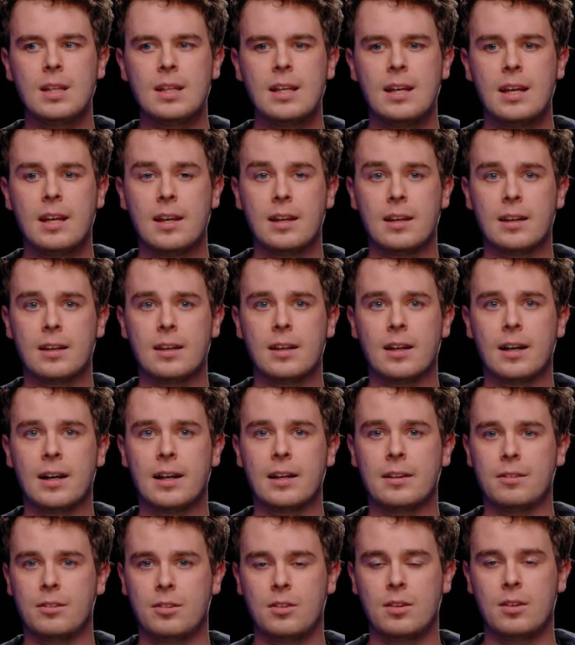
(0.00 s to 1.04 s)
and
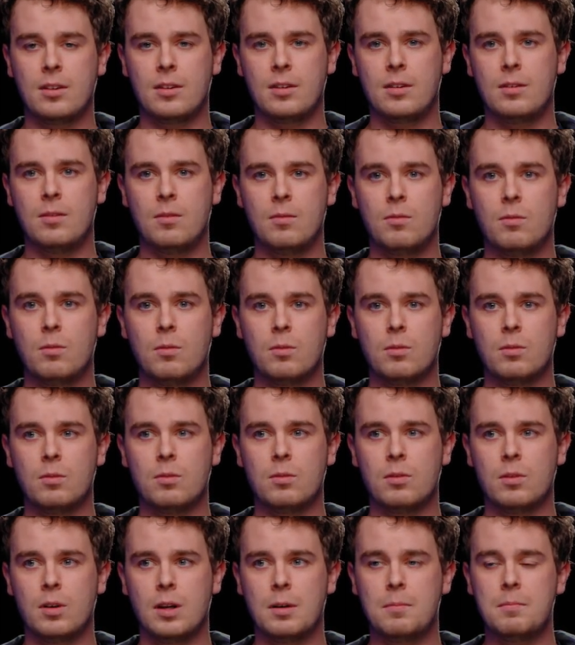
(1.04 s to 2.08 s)
I
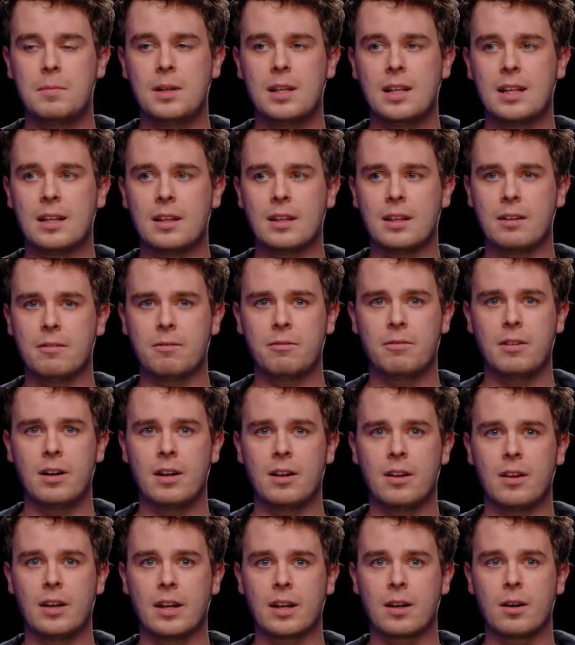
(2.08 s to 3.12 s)
immediately
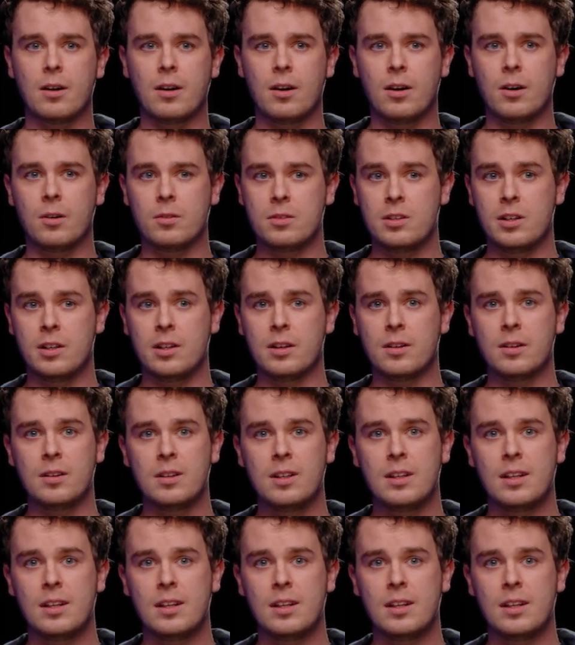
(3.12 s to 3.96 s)
felt like, oh no,